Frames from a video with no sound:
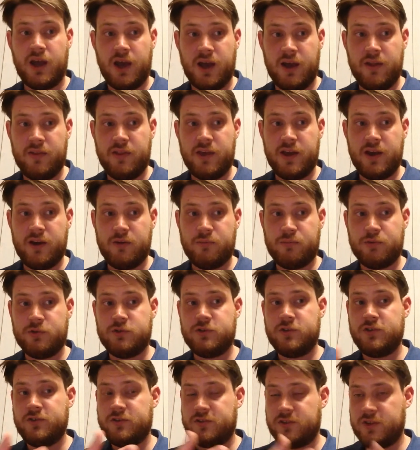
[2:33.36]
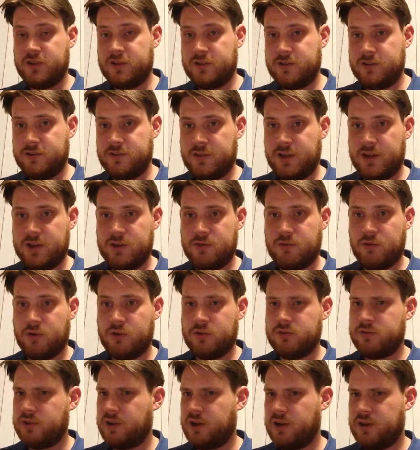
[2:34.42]
and they are producing this
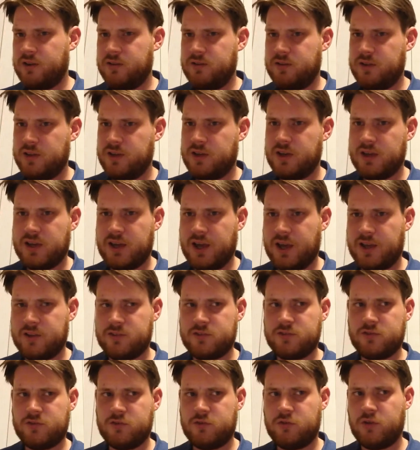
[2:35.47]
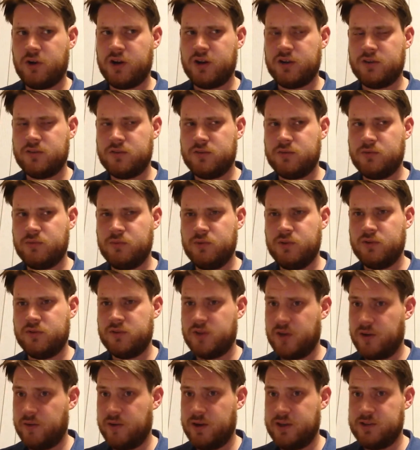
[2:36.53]
10-year-old, and I think a cask strength with
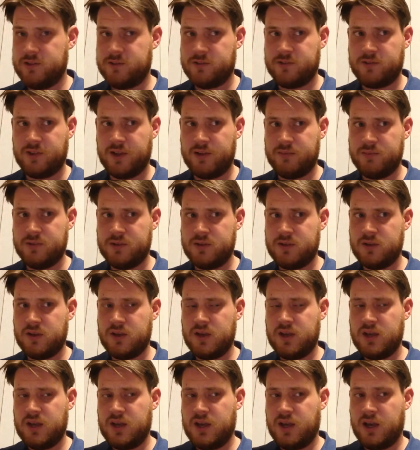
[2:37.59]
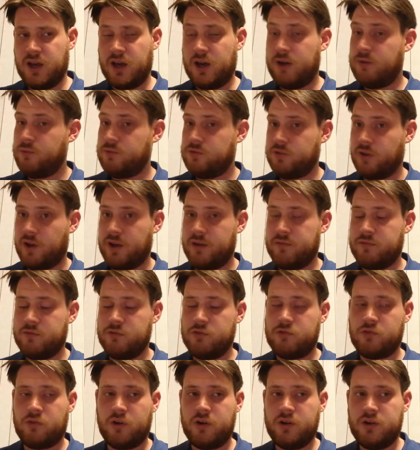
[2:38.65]
no age statement, which I haven't
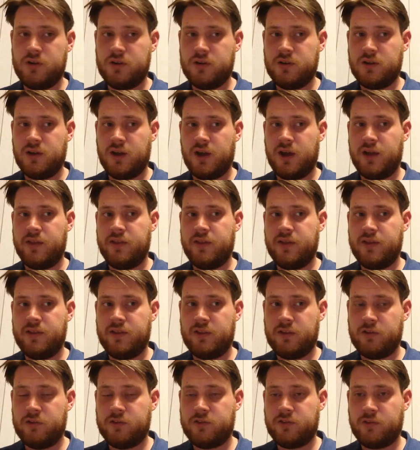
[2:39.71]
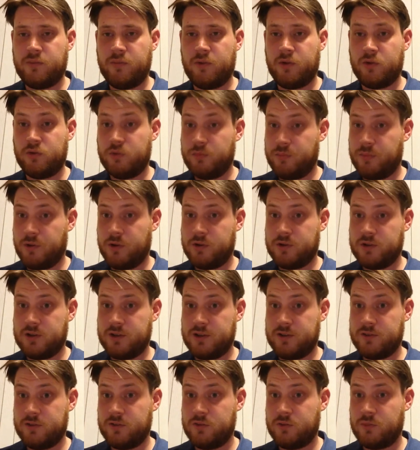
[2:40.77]
tried. And then there are some older
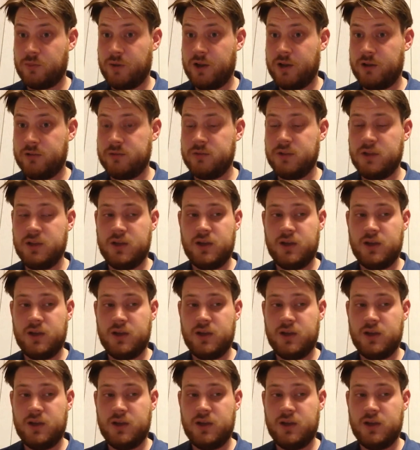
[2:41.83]
bottlings as well,